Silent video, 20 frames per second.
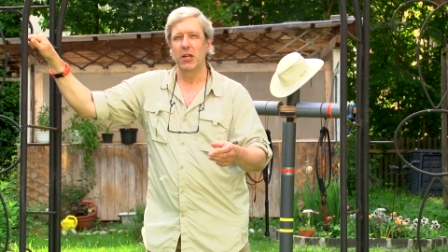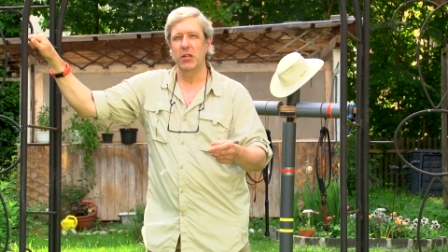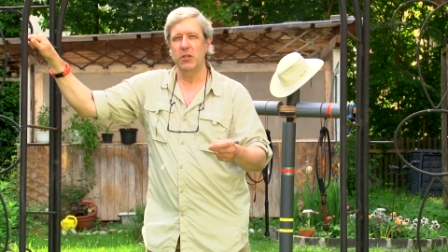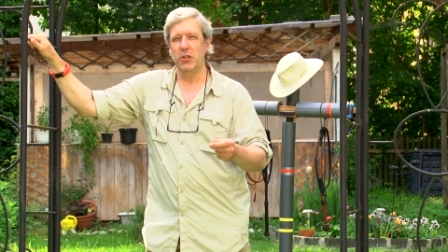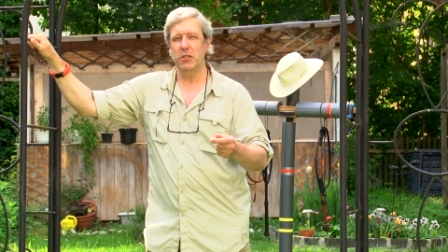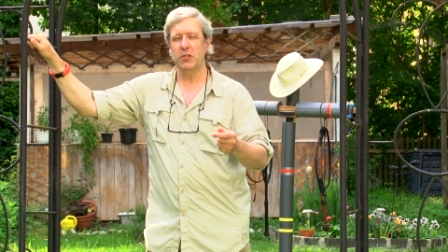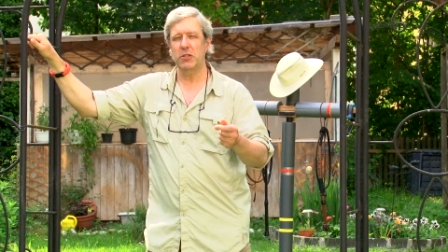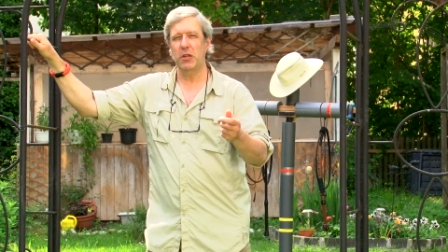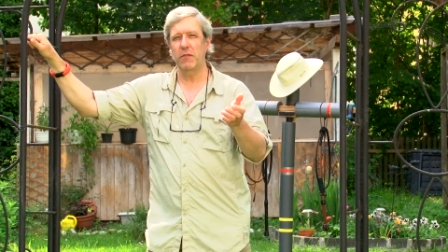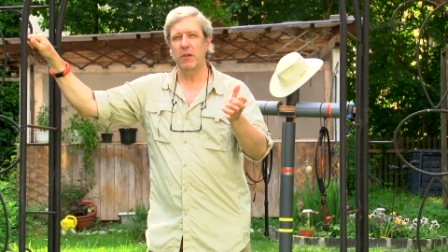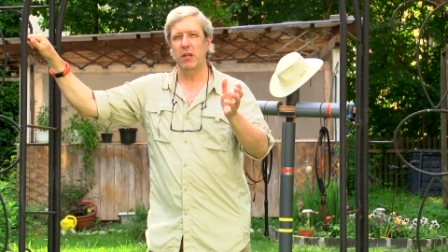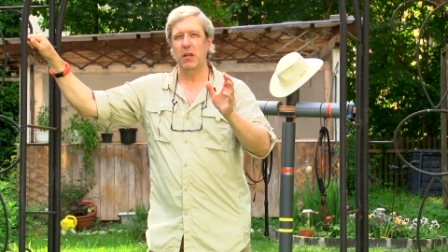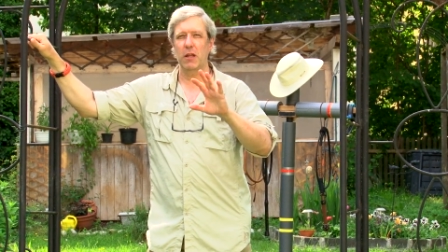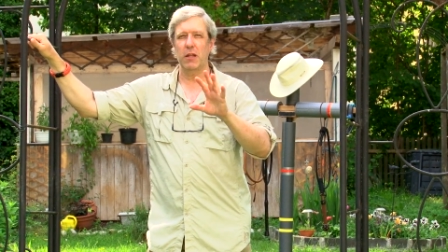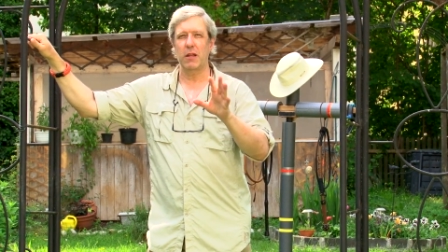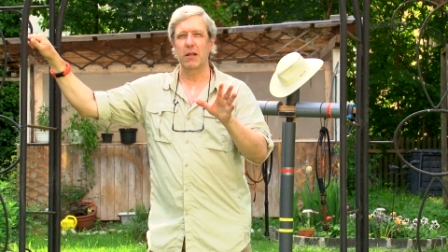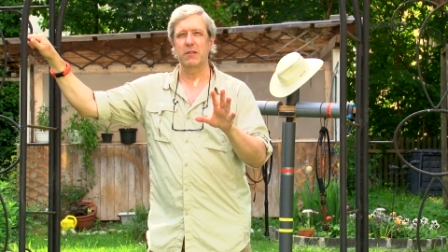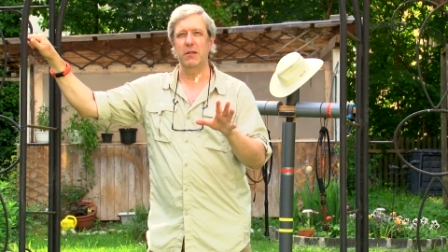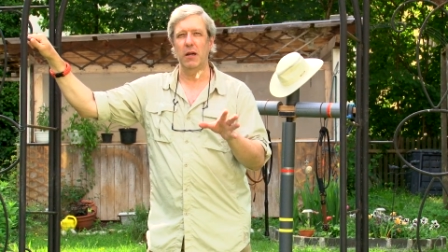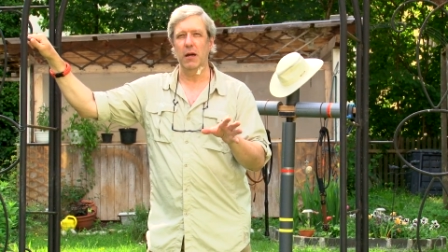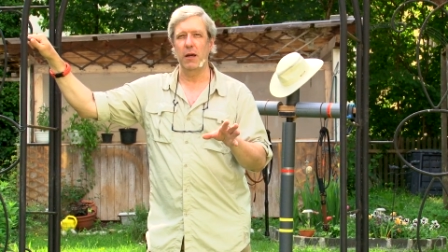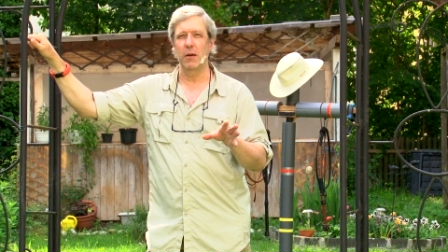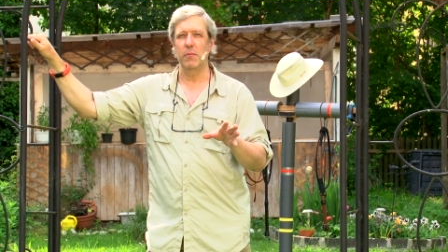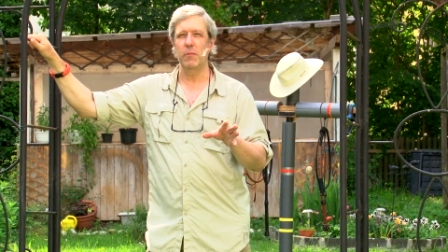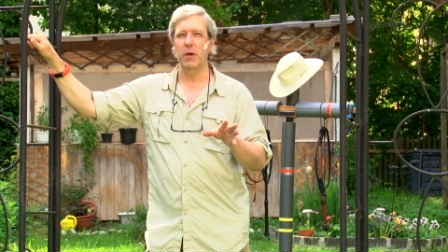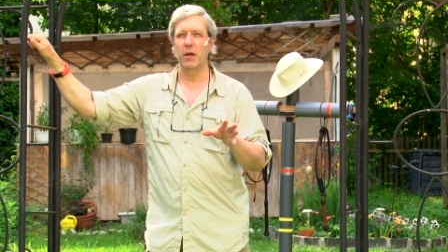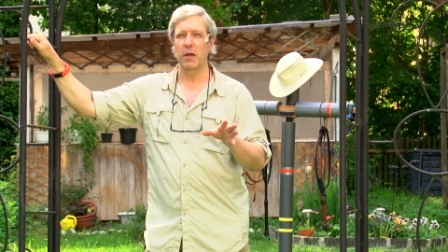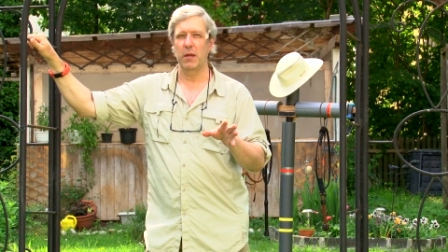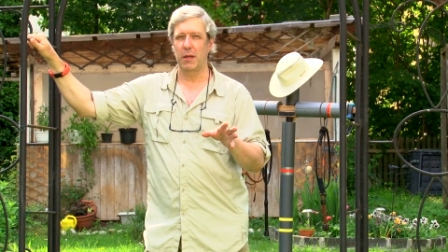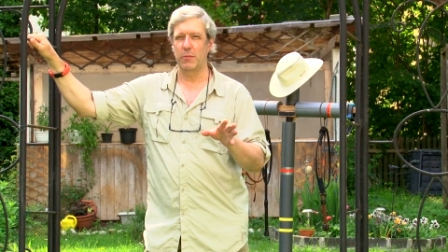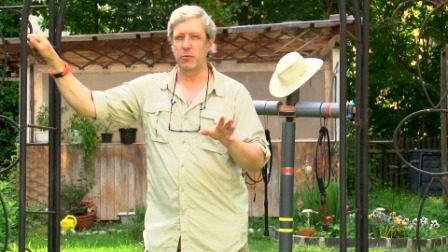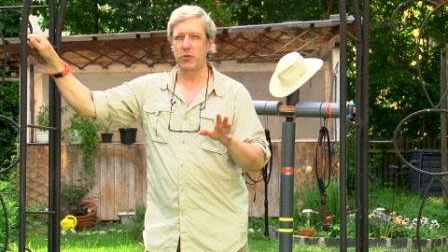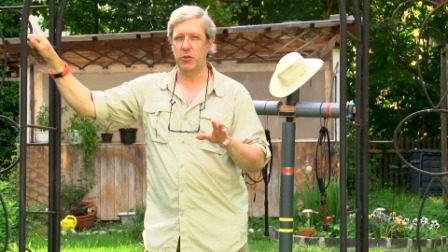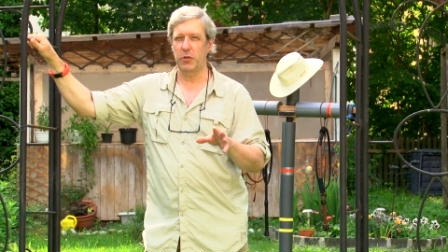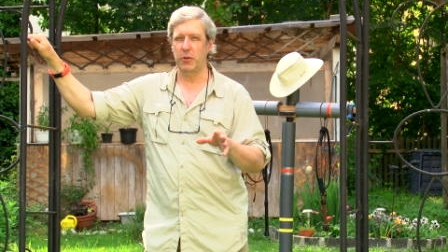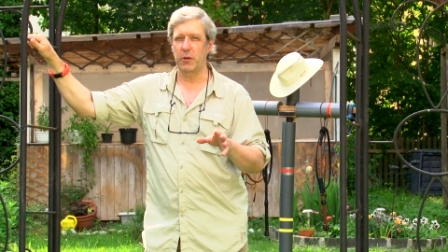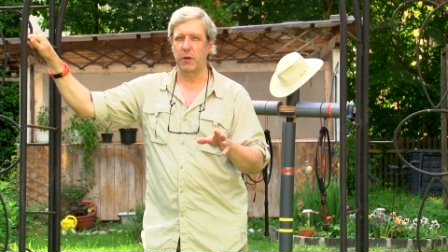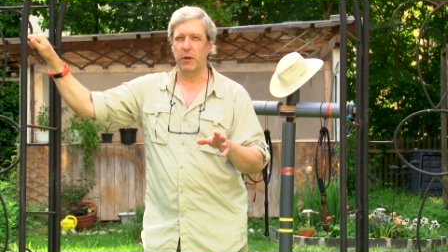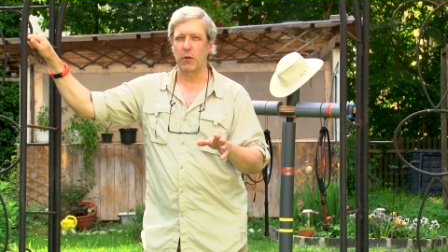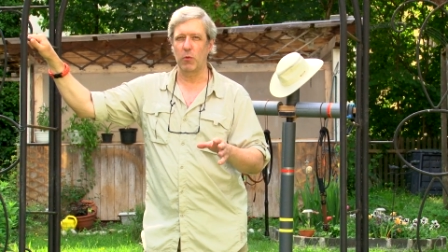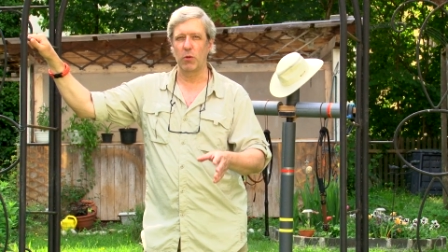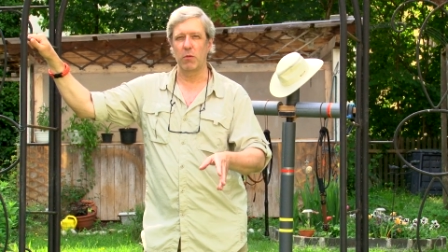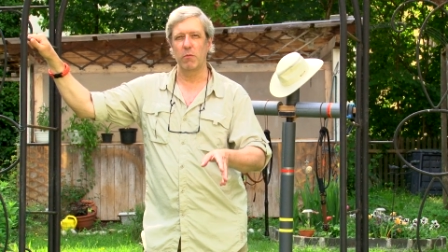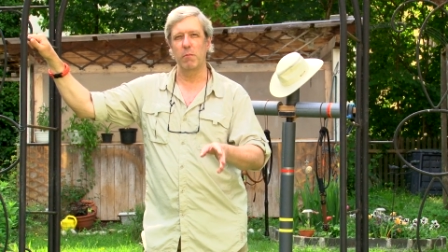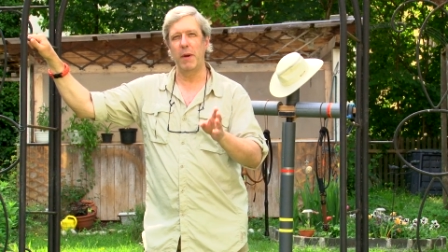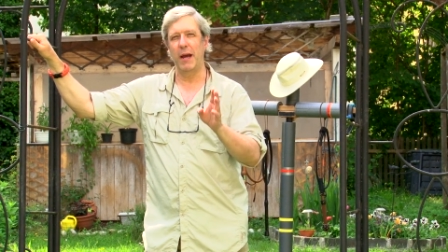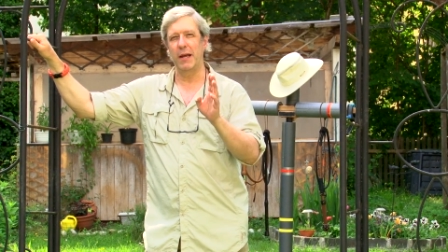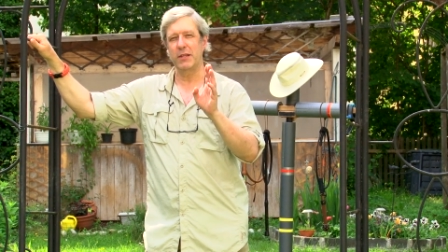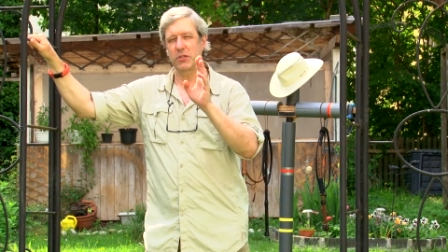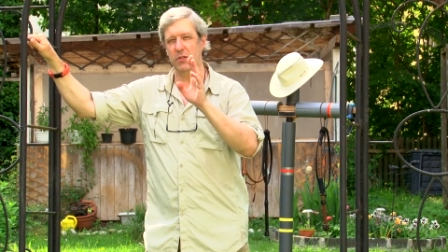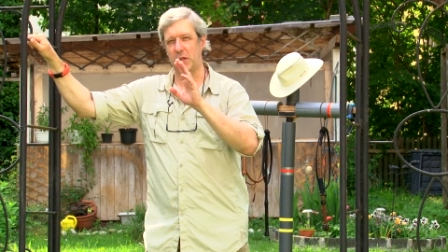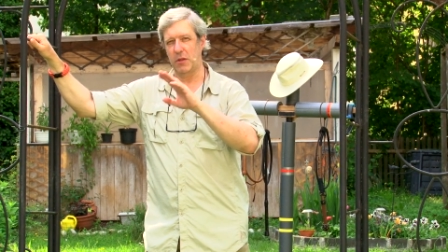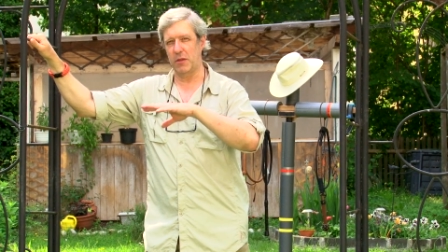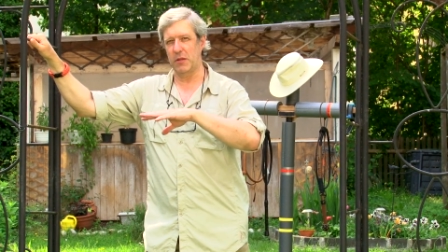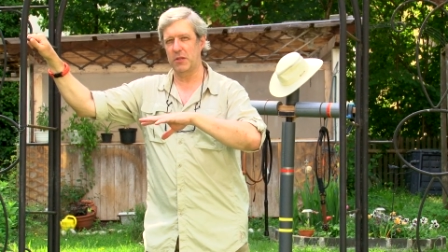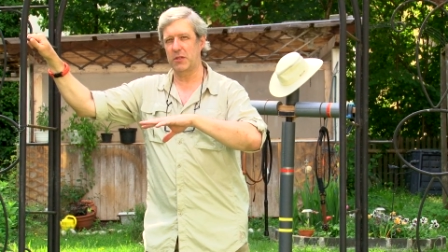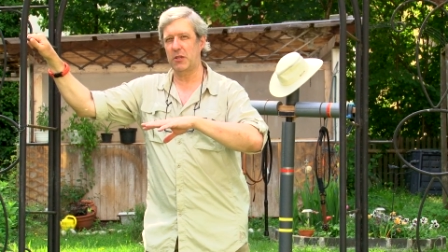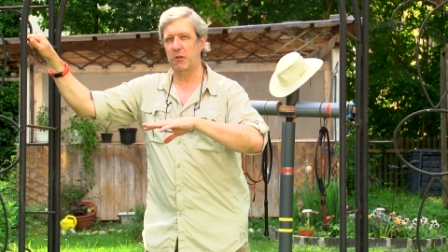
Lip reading: Just give it a little time and I'm sure you will master this